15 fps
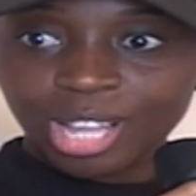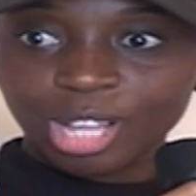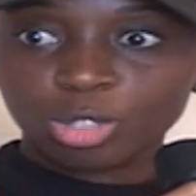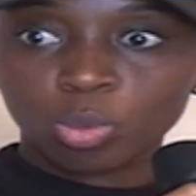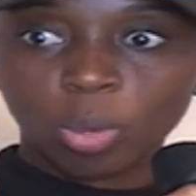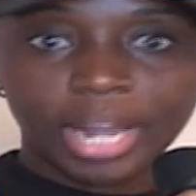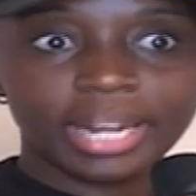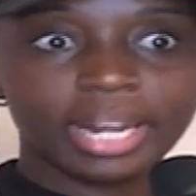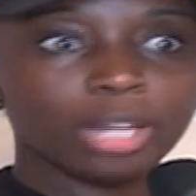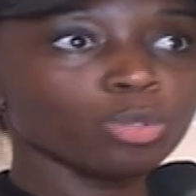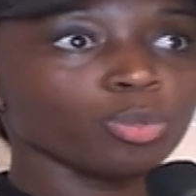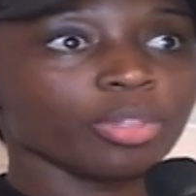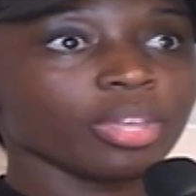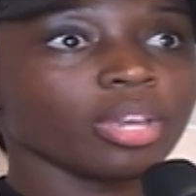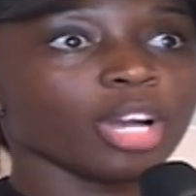So I'd like to
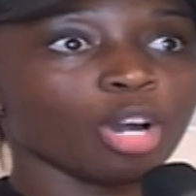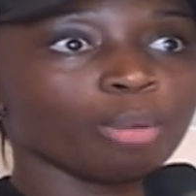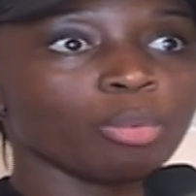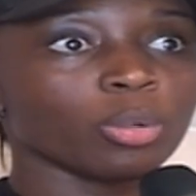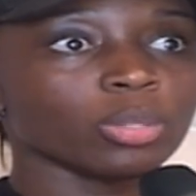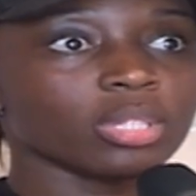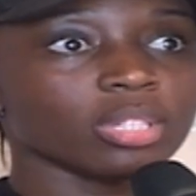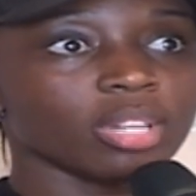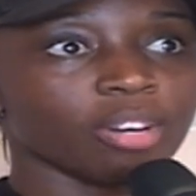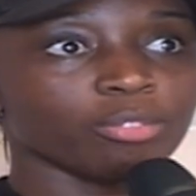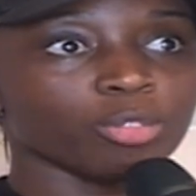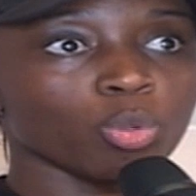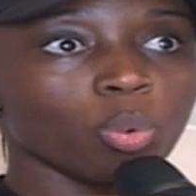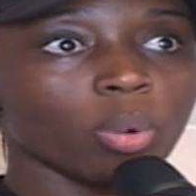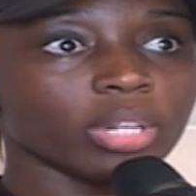think about stuff.
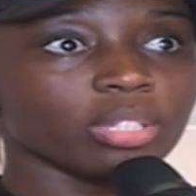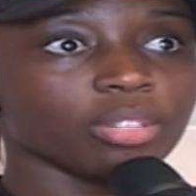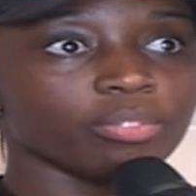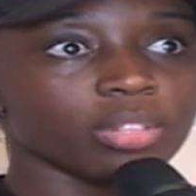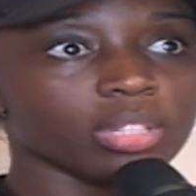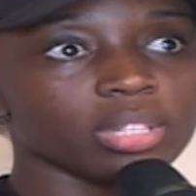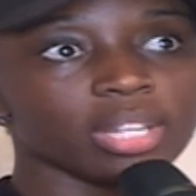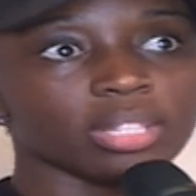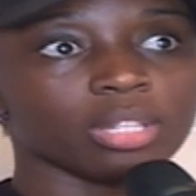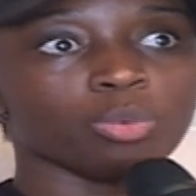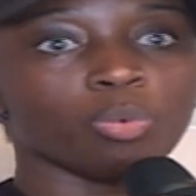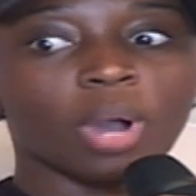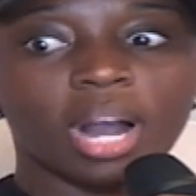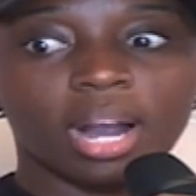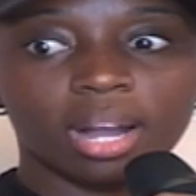So what if this doesn't
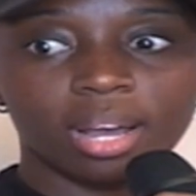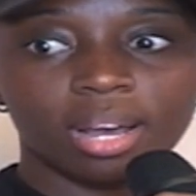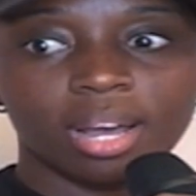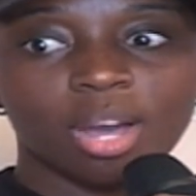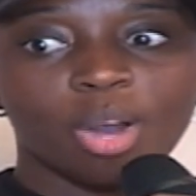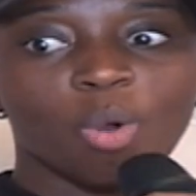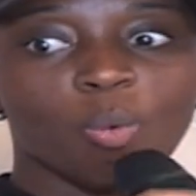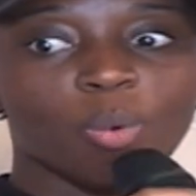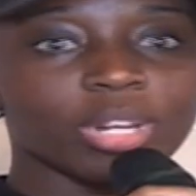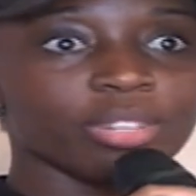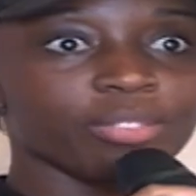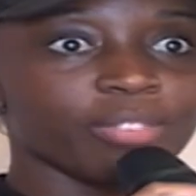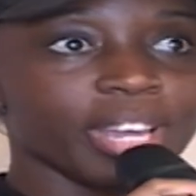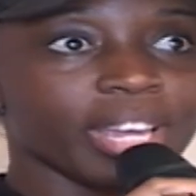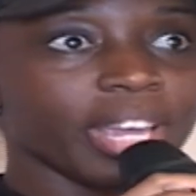work? Mm. What
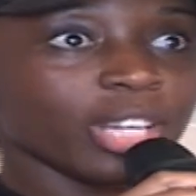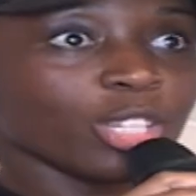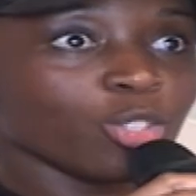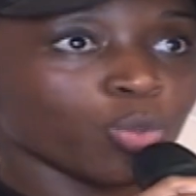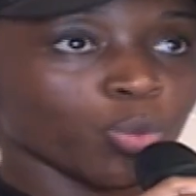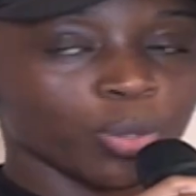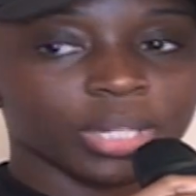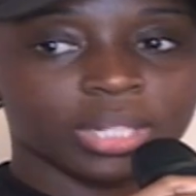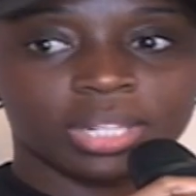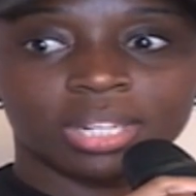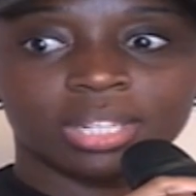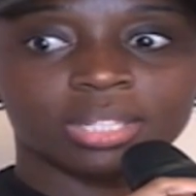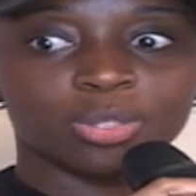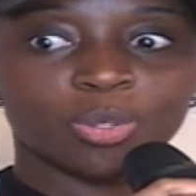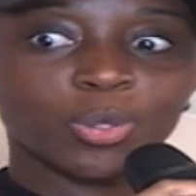if I get into it and
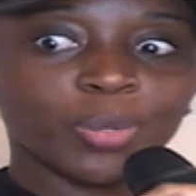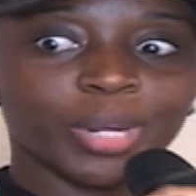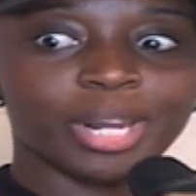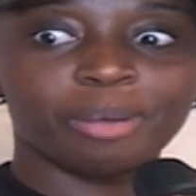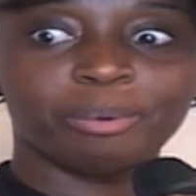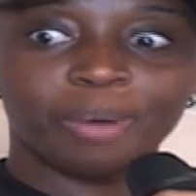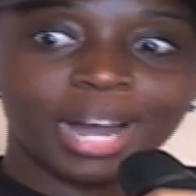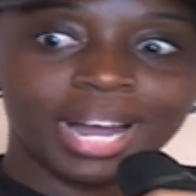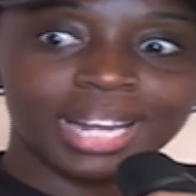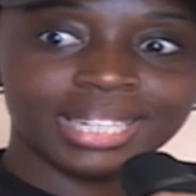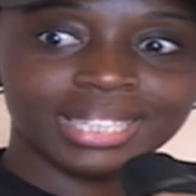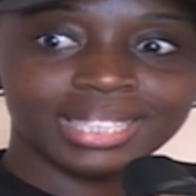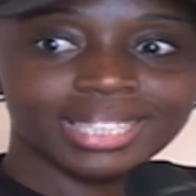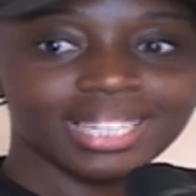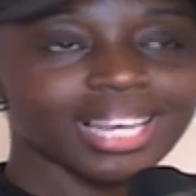it's not what I
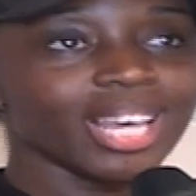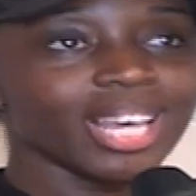want?